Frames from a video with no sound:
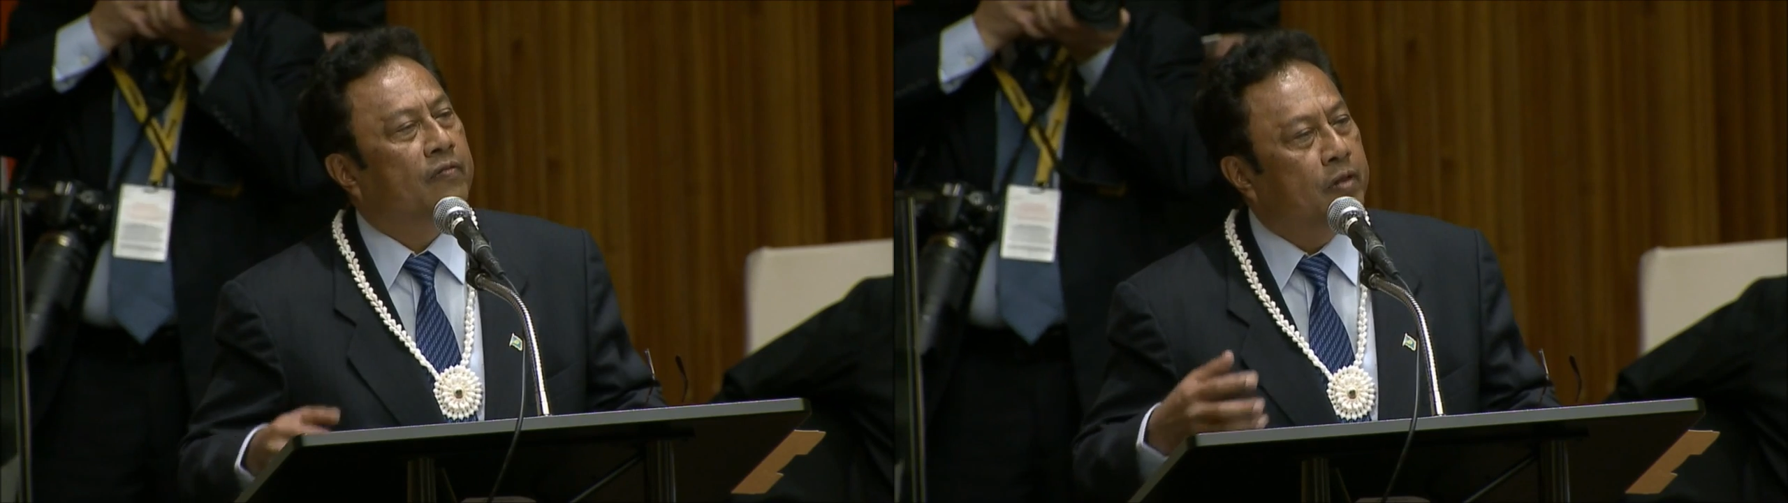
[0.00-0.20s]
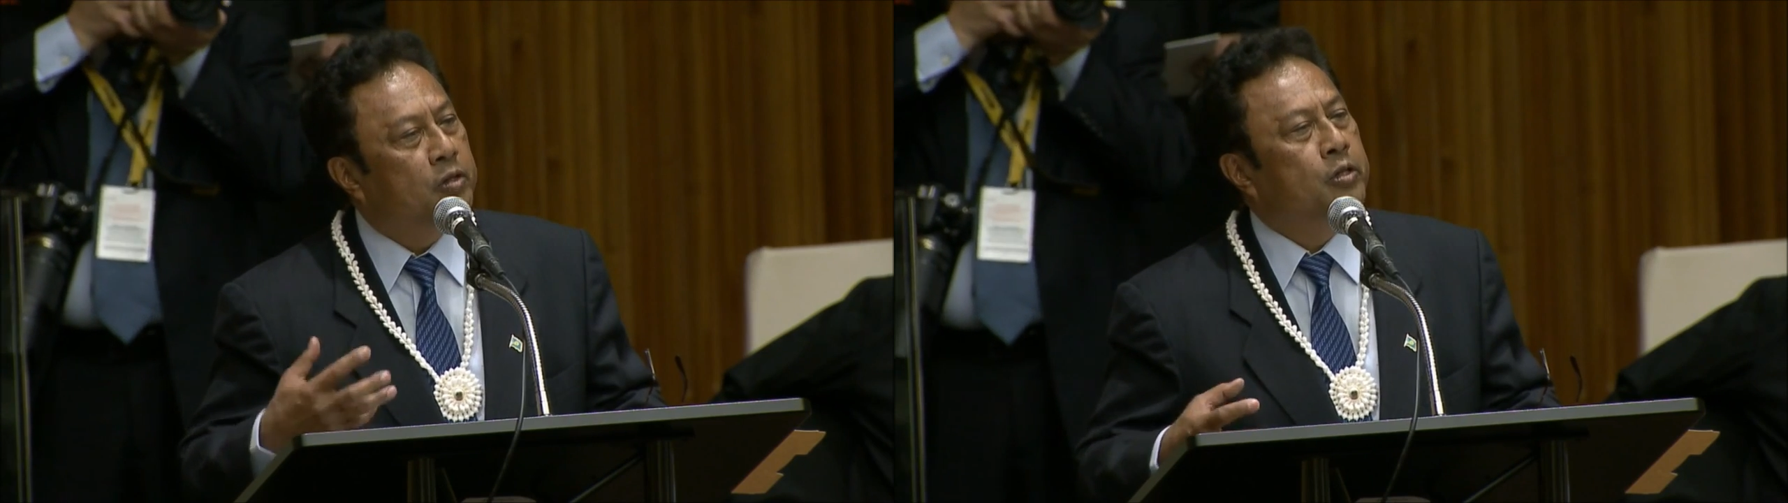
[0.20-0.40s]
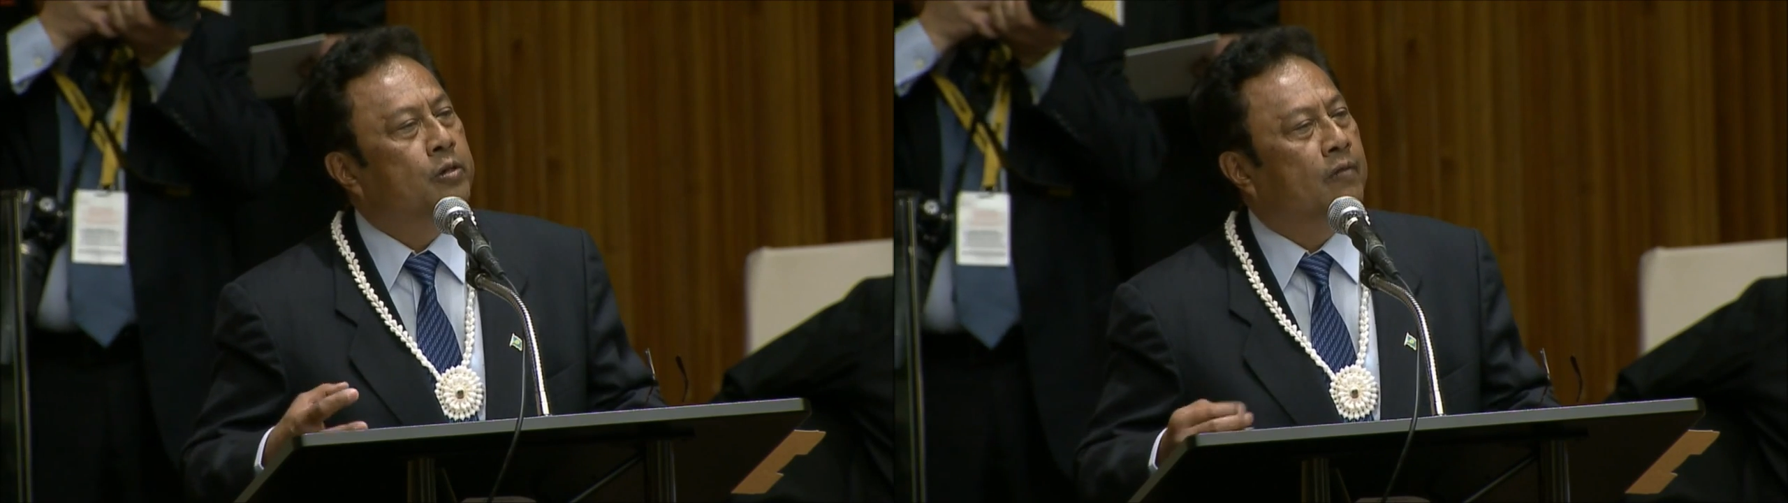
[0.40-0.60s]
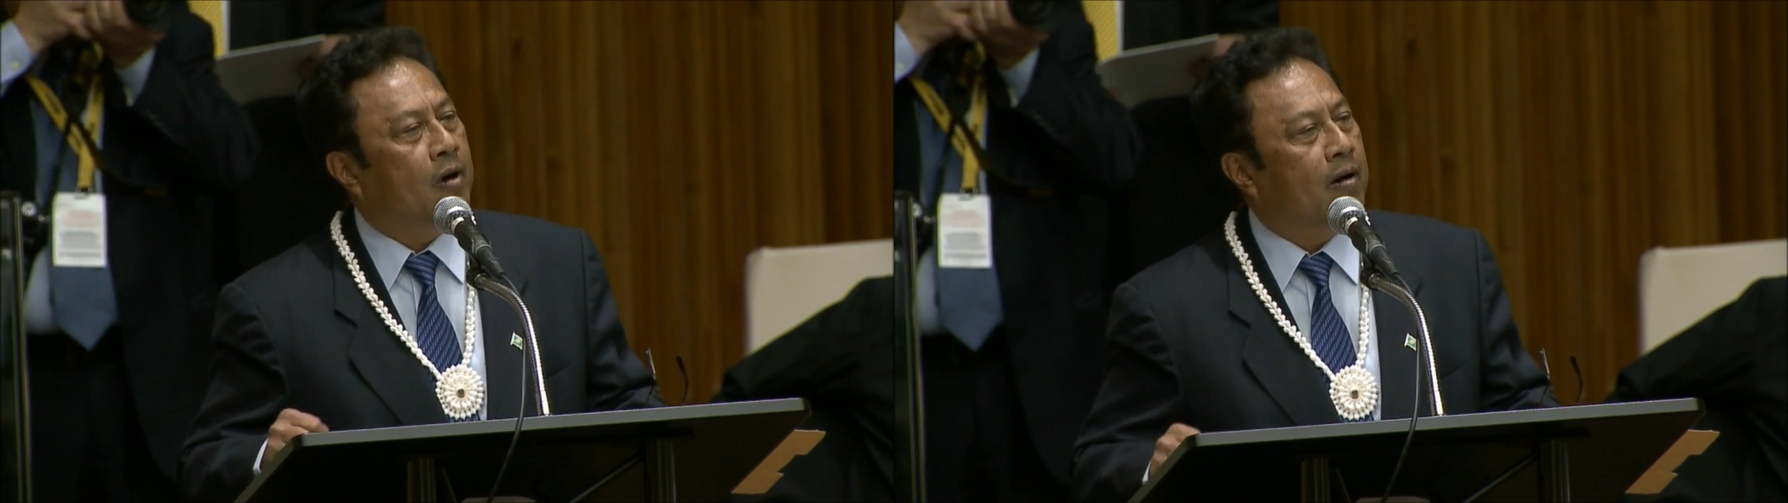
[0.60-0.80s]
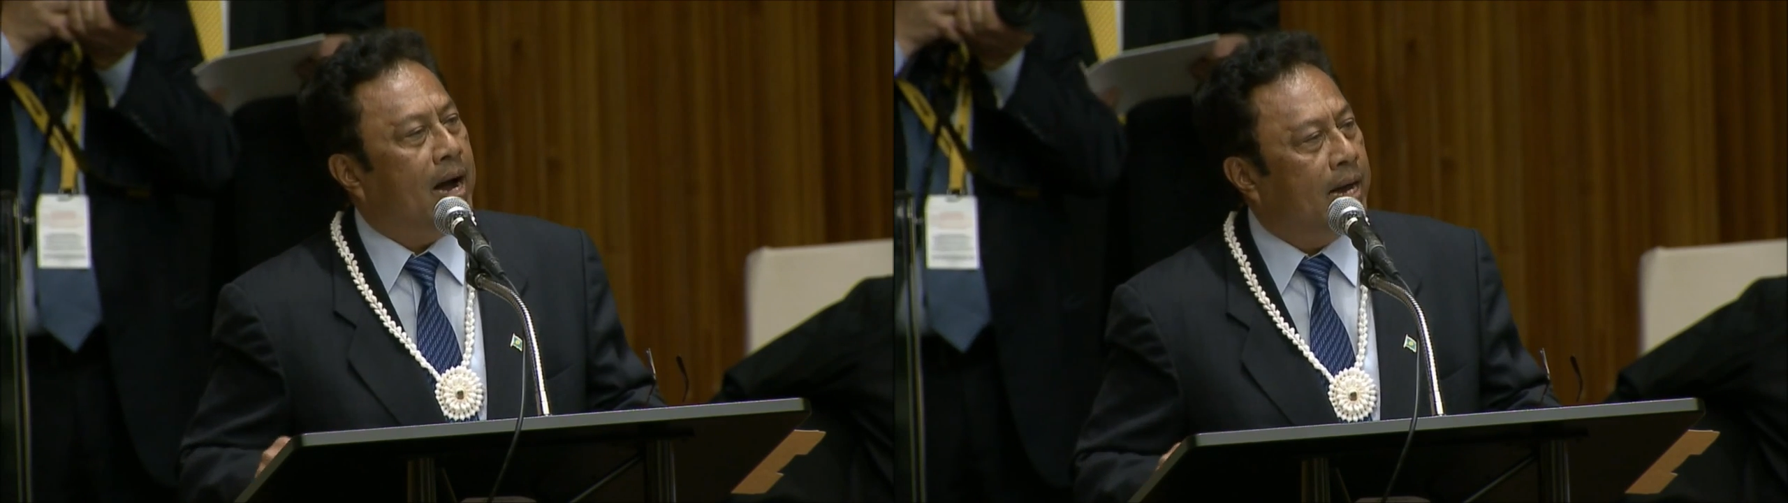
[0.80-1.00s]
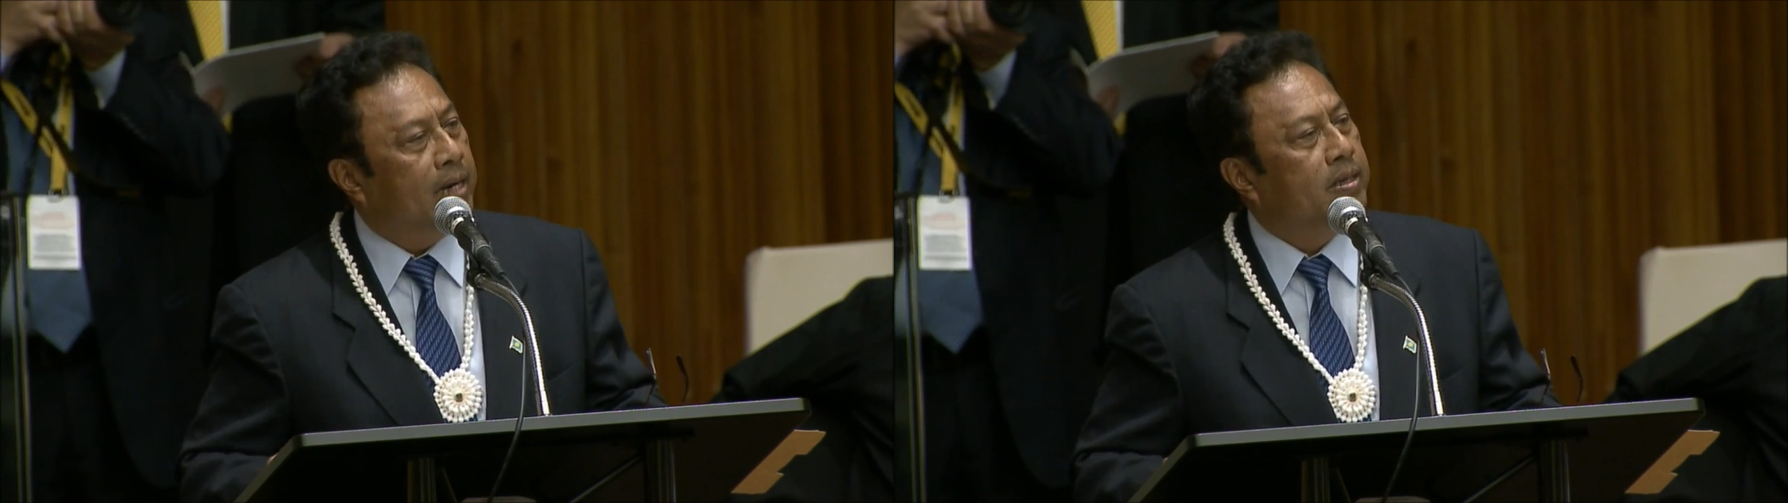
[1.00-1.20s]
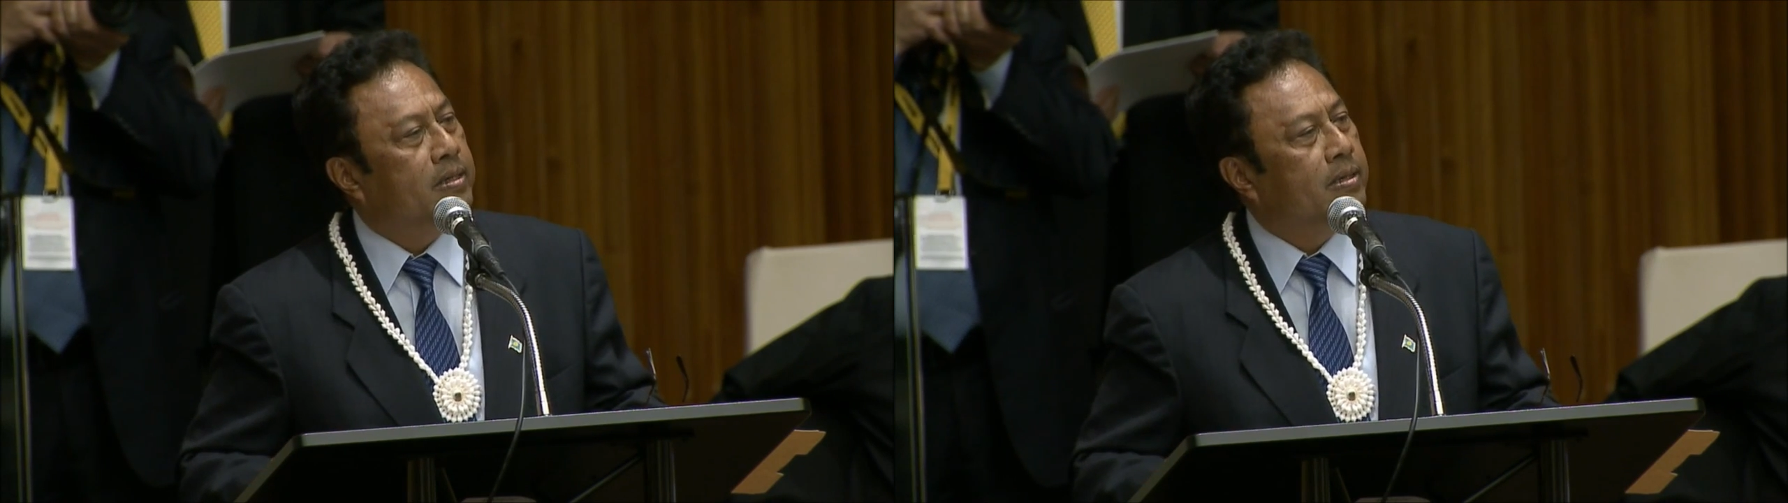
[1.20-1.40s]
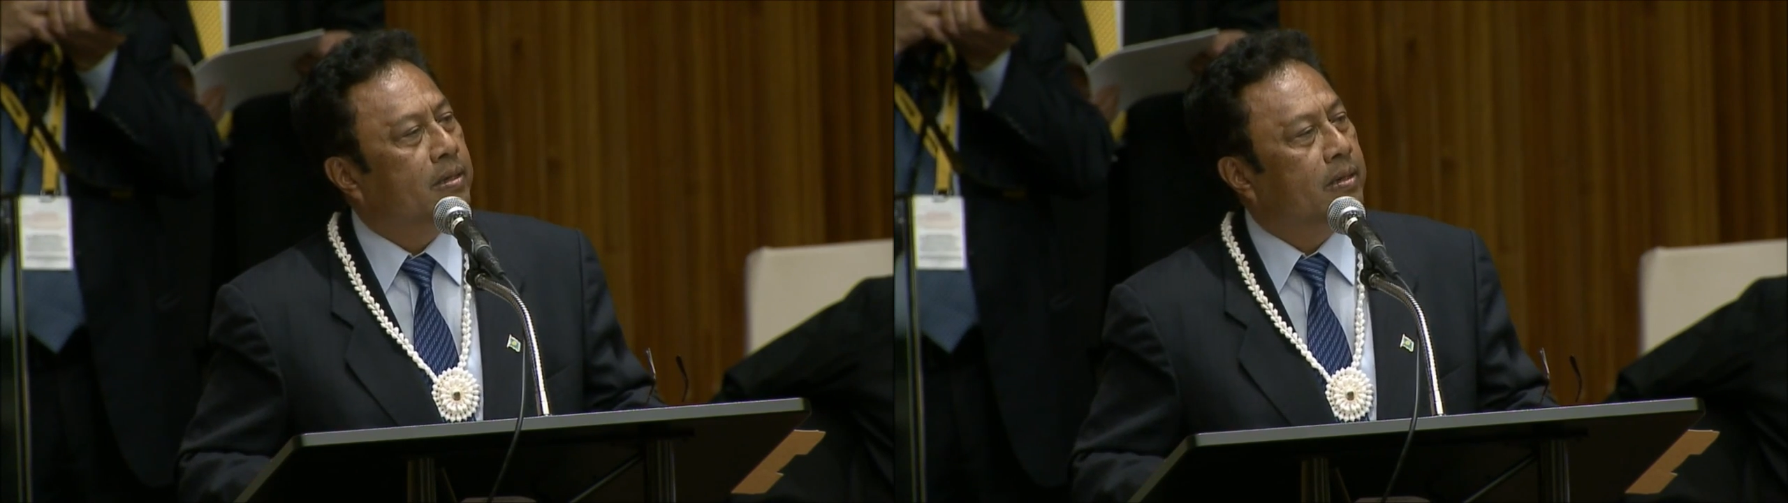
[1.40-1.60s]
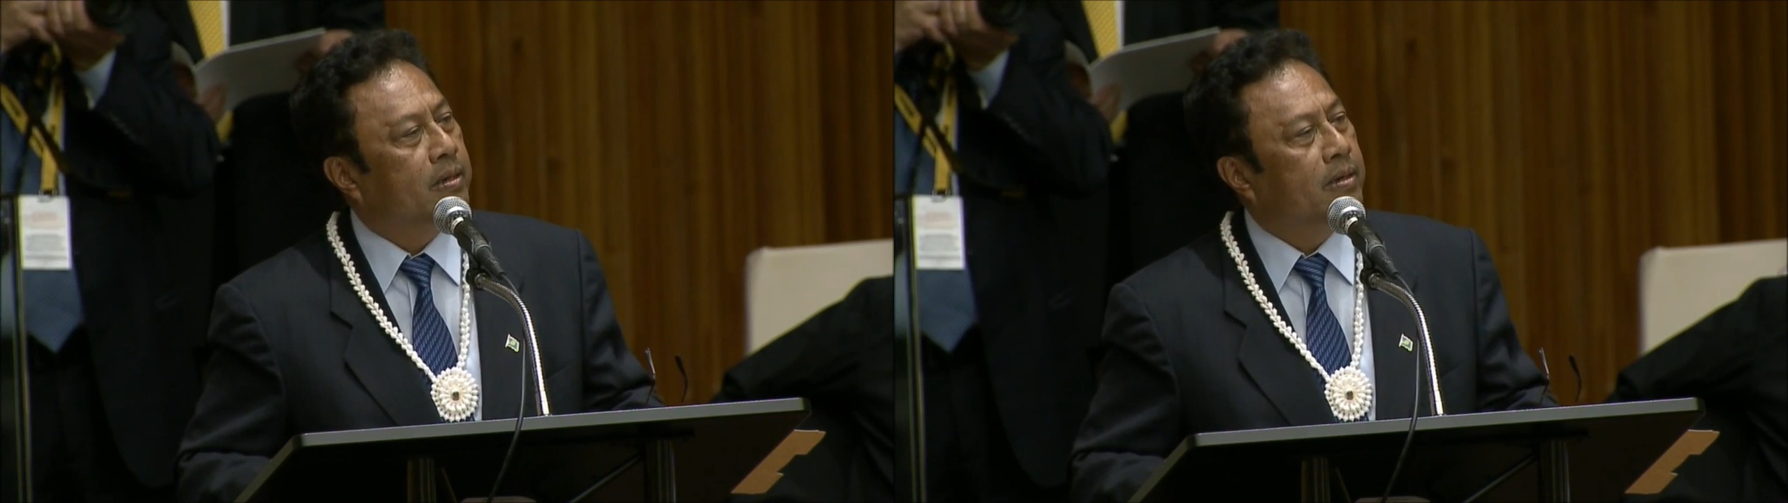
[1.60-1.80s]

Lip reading: the future of our islands,